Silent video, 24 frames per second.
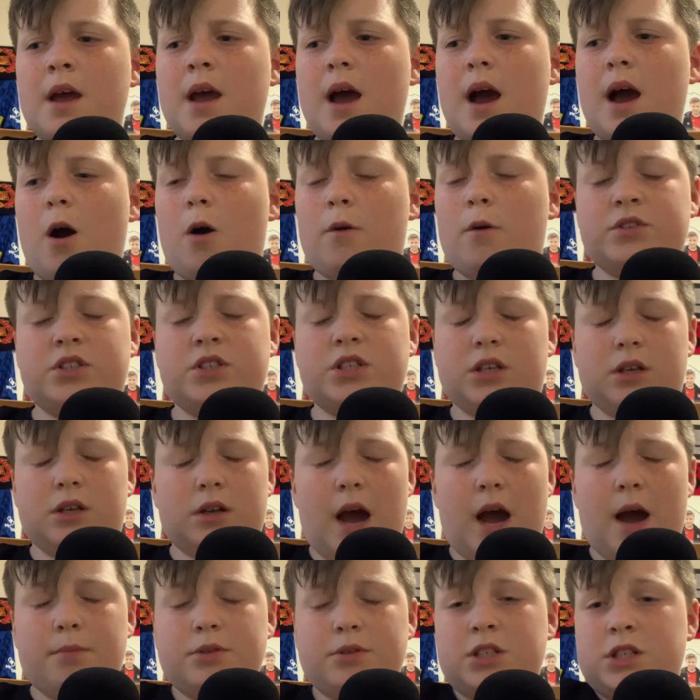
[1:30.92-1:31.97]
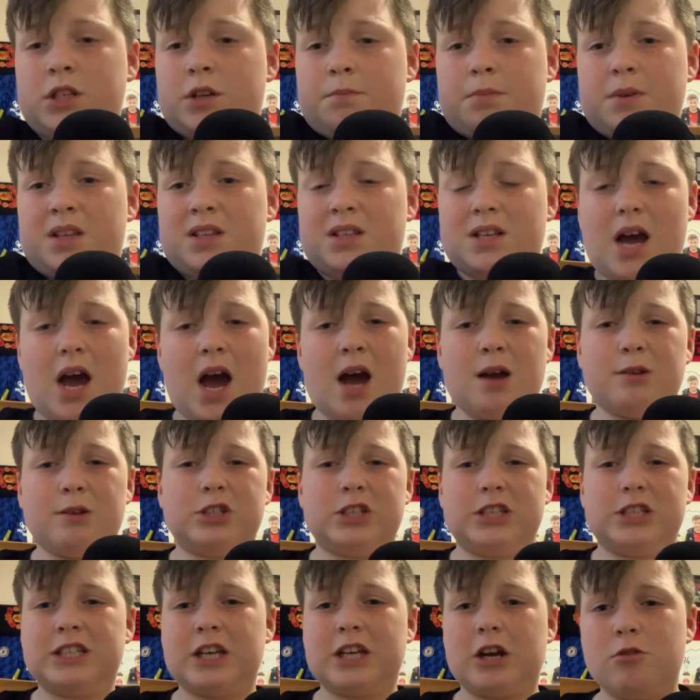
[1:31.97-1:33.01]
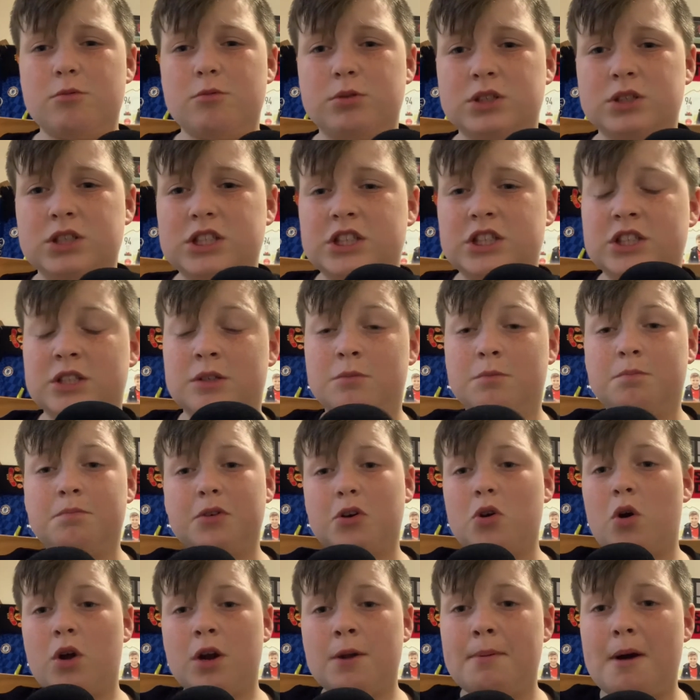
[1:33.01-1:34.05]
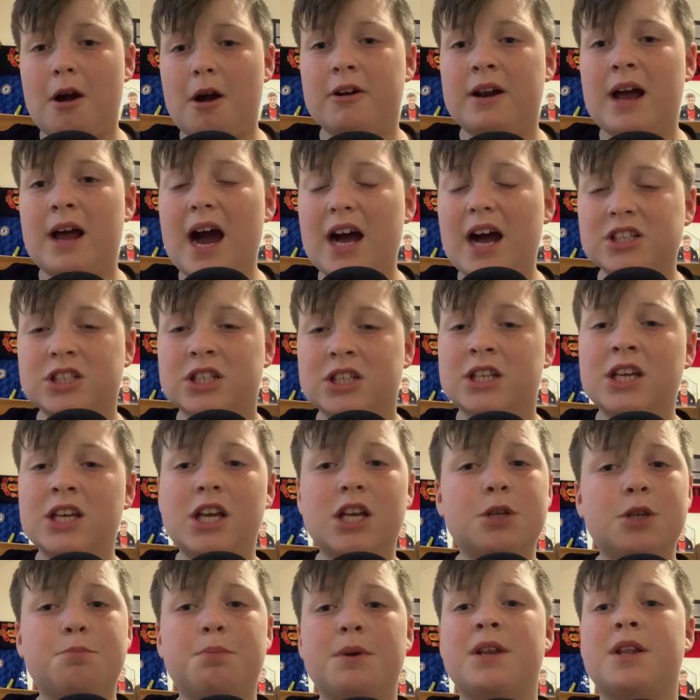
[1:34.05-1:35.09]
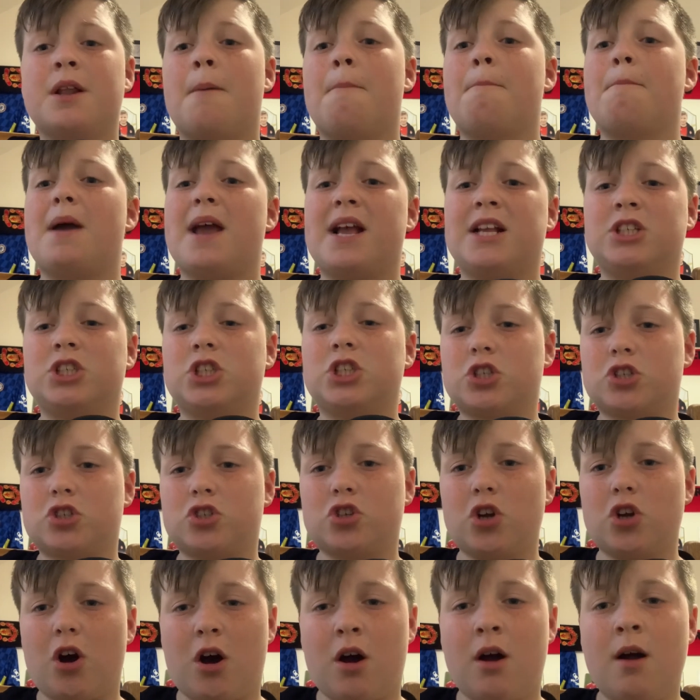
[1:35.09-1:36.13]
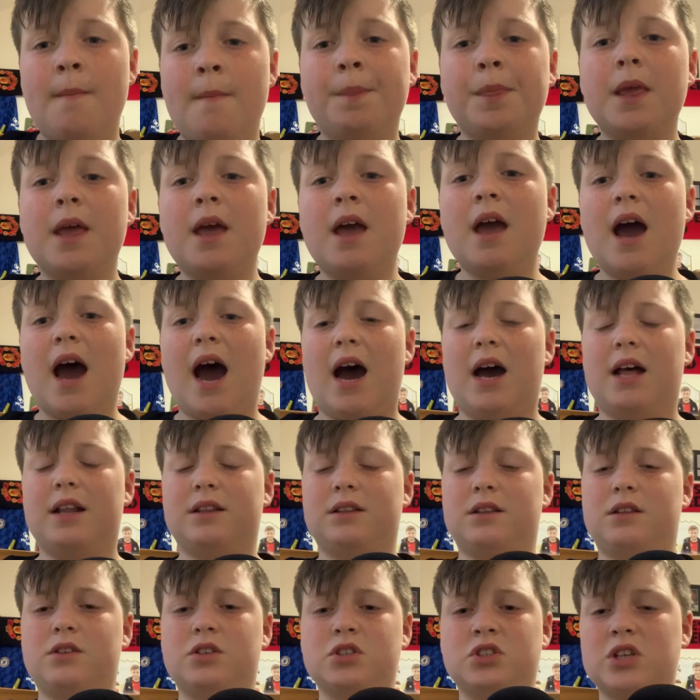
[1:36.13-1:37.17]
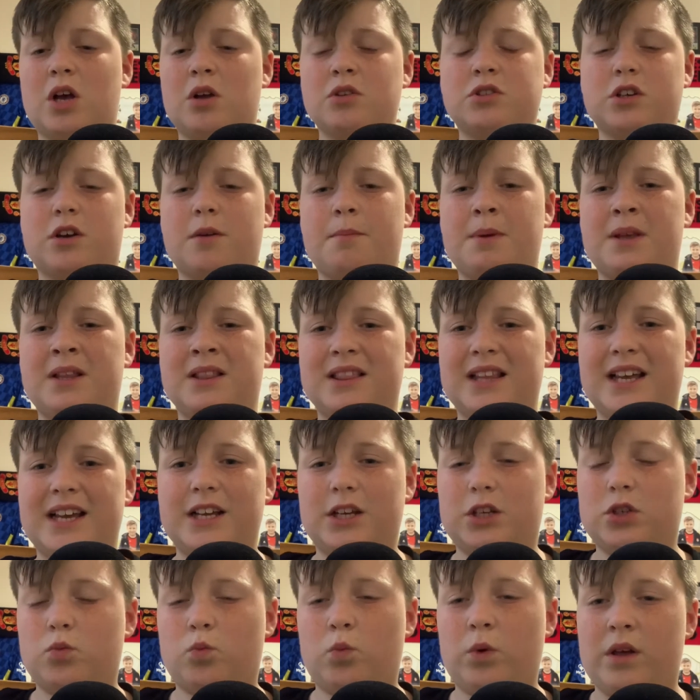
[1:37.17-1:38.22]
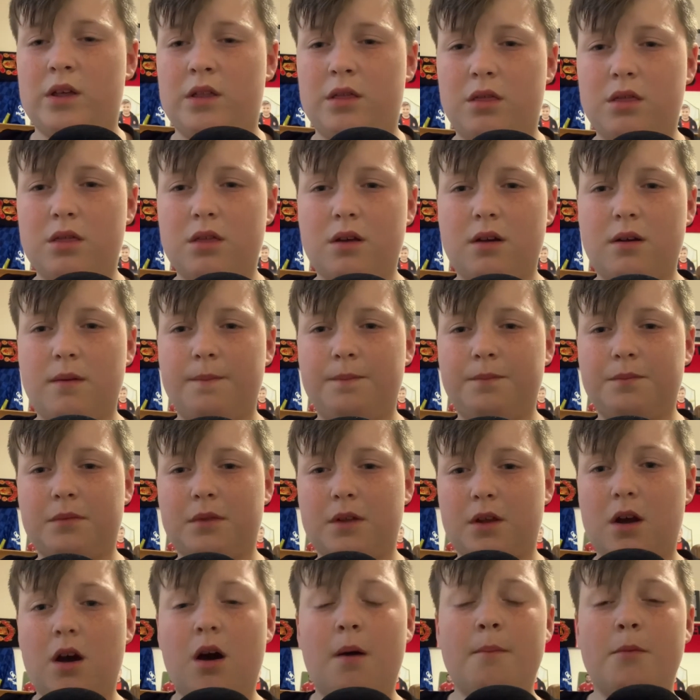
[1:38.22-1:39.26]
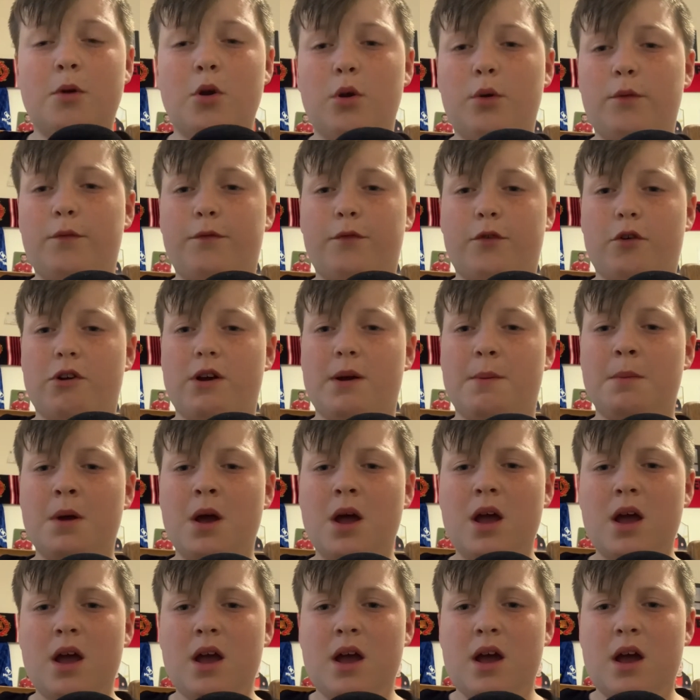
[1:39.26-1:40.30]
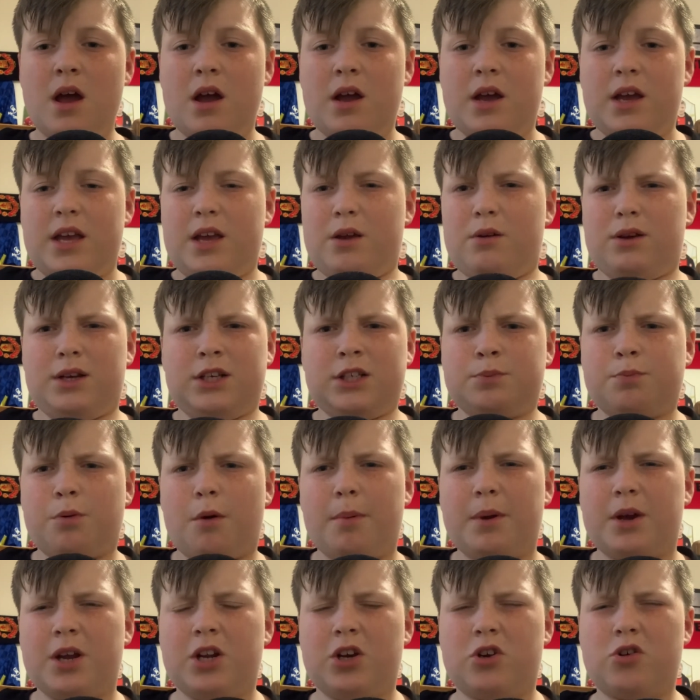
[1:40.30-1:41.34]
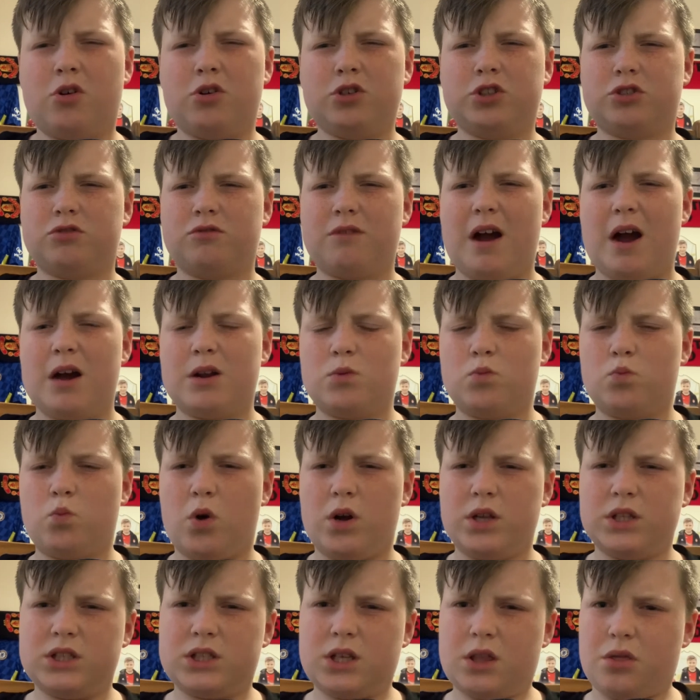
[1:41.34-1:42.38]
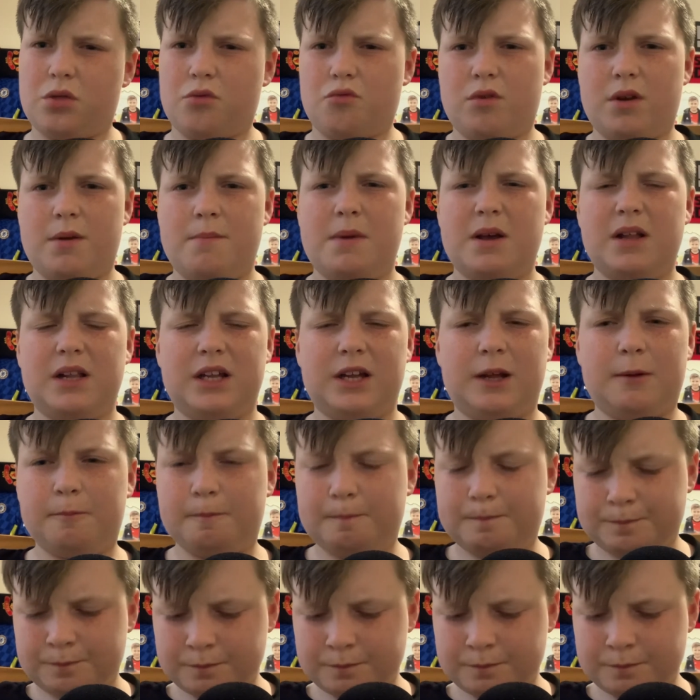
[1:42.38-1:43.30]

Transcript: Obviously, Aberdeen have been actually terrible this season, but Conor Barron hasn't. He's been a main star, and Celtic have been linked with a move for him. He's probably going to cost around 1 to 3 million.